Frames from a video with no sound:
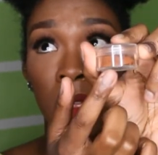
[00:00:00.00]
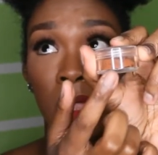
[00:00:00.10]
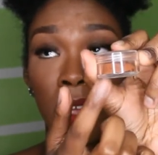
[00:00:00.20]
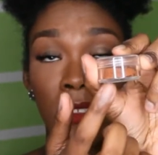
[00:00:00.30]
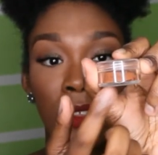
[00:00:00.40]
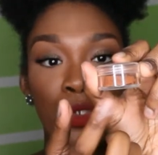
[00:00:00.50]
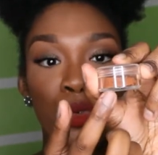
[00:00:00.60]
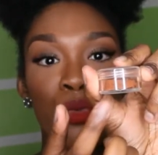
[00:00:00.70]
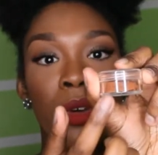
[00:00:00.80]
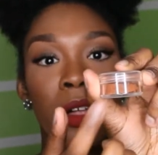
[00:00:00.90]
That's the
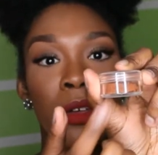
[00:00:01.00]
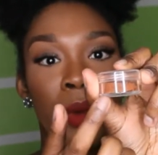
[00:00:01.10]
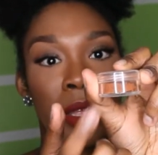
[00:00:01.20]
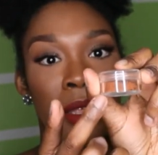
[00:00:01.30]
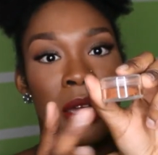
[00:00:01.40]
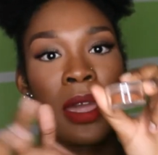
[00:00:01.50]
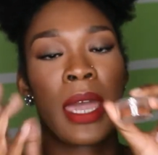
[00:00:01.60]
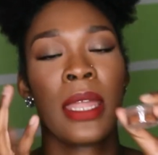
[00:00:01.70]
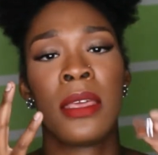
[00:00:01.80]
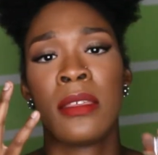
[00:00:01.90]
true color right there.
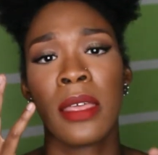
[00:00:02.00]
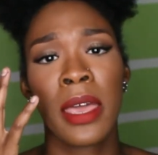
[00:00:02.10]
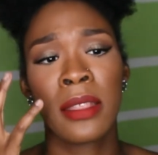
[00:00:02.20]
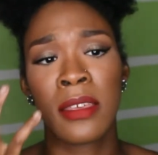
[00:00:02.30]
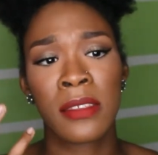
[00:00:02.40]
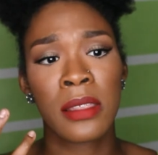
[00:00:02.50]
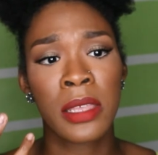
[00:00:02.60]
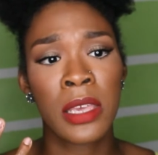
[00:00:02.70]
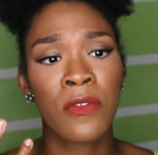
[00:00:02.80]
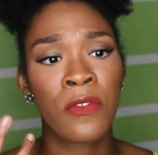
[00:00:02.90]
And it doesn't
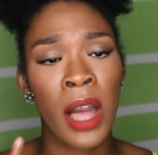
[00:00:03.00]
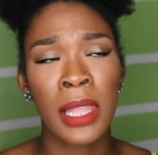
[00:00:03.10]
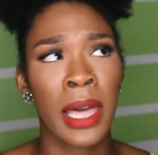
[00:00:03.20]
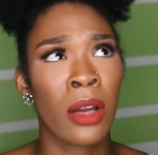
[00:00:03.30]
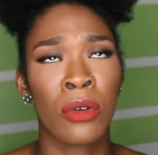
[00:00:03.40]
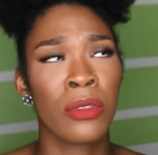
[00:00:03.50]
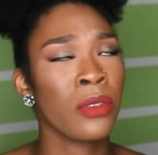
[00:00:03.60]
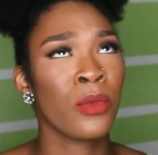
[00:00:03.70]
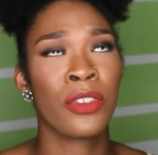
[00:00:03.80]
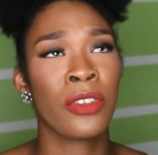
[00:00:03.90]
leave fallout,
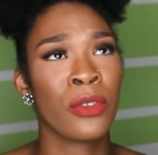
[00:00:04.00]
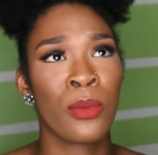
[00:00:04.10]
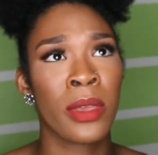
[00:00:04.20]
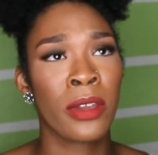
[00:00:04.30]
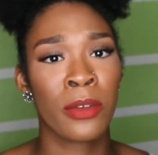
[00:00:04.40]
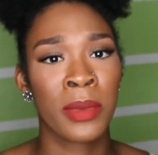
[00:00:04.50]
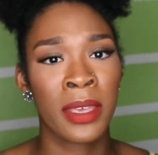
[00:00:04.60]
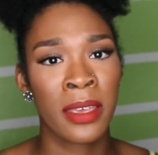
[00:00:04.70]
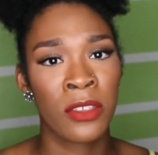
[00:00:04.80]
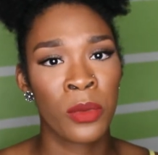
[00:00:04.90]
which is weird
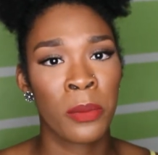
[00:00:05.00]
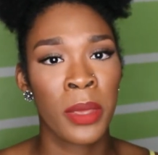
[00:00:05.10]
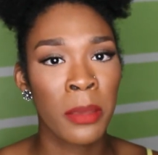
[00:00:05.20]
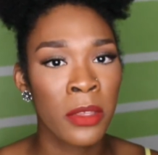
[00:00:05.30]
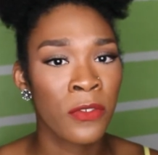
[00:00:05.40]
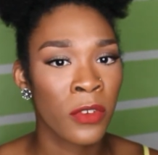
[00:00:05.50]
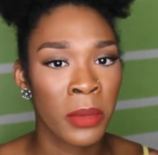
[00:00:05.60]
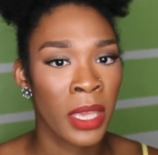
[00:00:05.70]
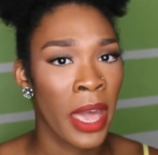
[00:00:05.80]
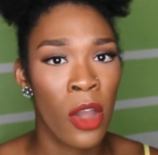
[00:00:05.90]
because with pigments for
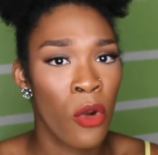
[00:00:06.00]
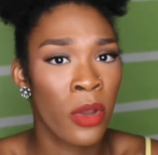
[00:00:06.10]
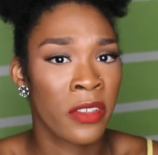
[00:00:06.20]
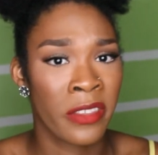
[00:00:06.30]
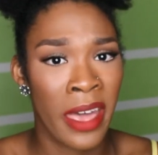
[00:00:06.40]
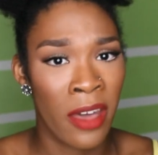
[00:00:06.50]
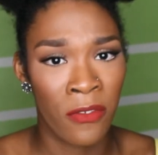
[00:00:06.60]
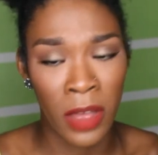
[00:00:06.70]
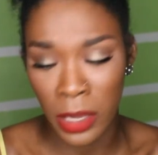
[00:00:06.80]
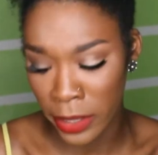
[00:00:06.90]
me, I always have
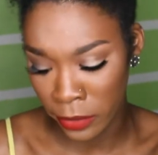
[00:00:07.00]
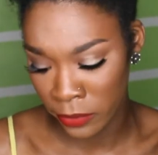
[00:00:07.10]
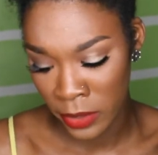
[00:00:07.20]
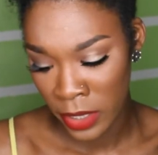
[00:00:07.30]
fallout.